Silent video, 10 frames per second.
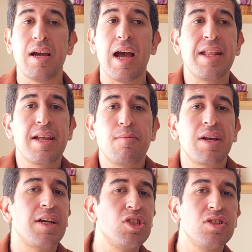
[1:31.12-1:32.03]
and the
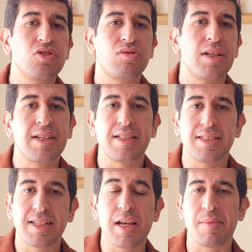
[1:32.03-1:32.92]
application is running the
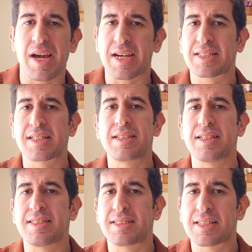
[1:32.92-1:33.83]
same, accessing the
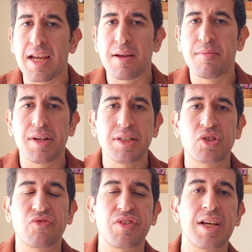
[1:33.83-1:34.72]
same range
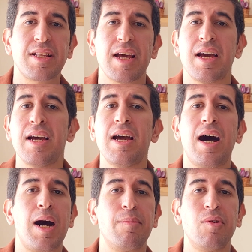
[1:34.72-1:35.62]
of data,
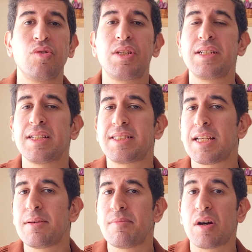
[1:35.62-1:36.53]
uploading the
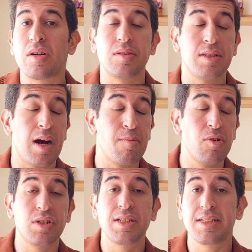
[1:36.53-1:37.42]
same,
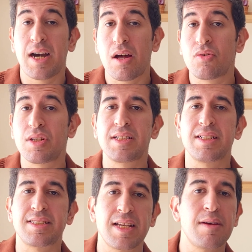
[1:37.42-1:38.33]
downloading the
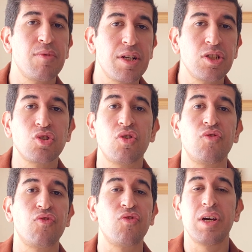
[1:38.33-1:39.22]
same range
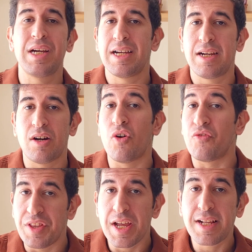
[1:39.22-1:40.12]

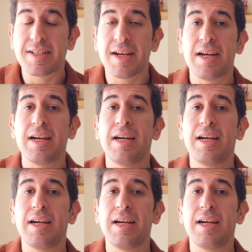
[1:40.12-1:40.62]
of data,